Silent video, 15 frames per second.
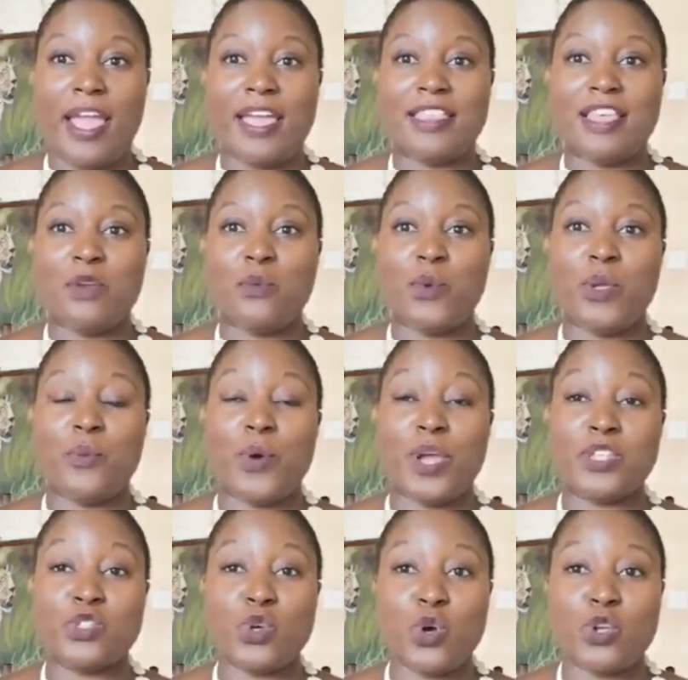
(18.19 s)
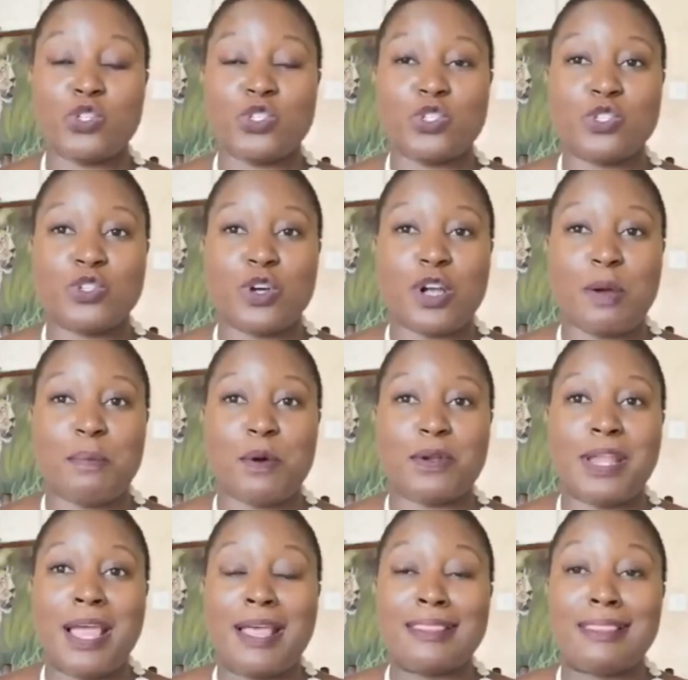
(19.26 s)
And then we went on to talk
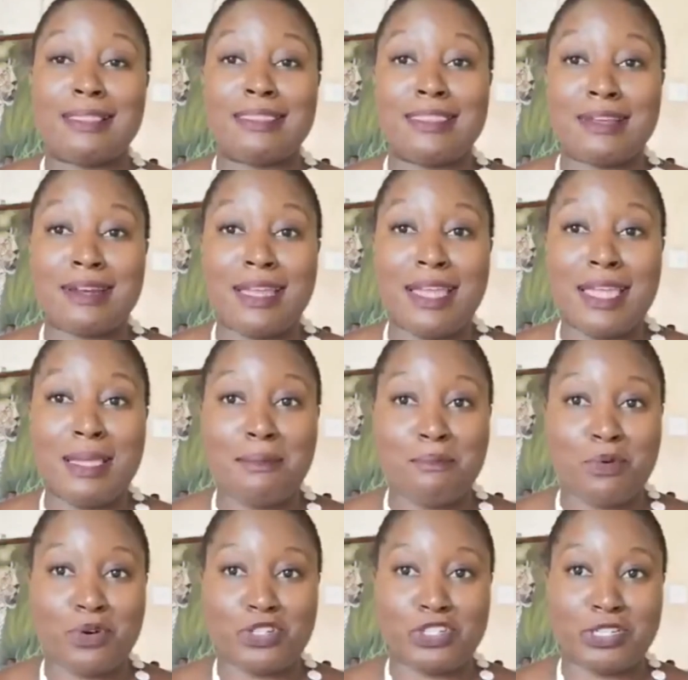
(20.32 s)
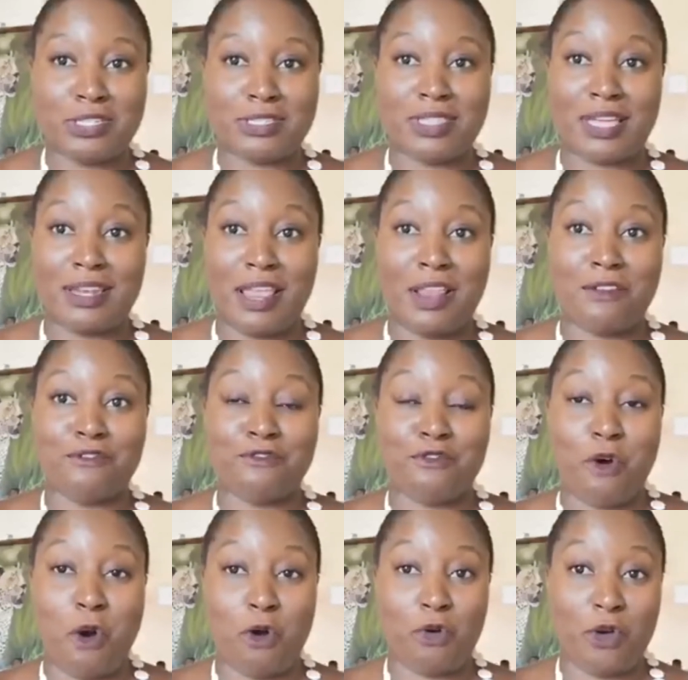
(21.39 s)
about the 3 emotions that
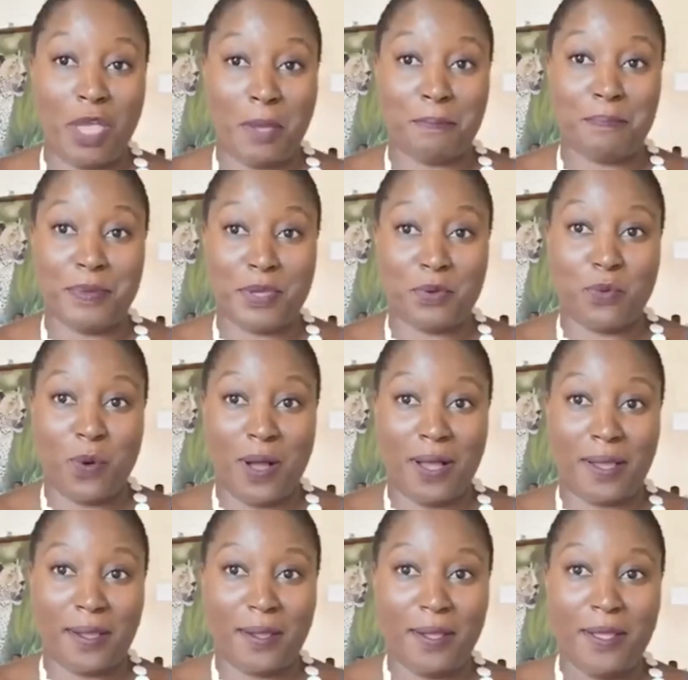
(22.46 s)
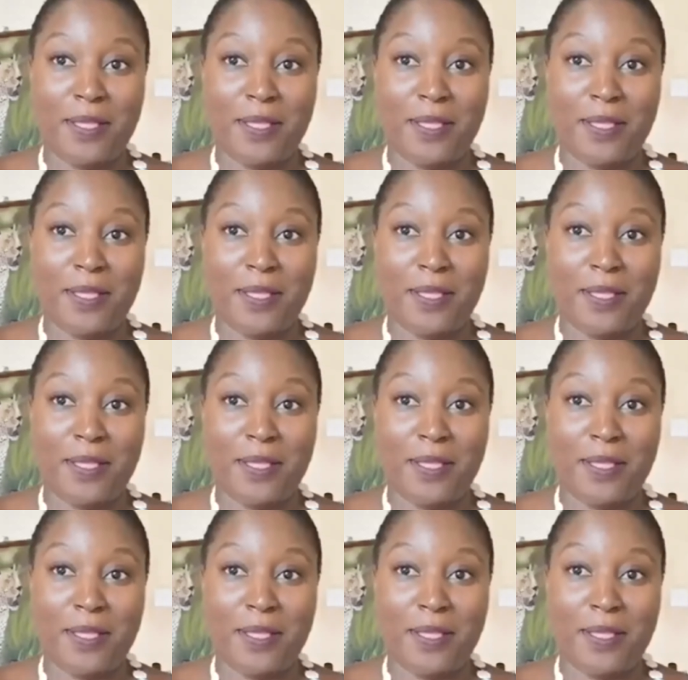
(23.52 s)
invoke a big why.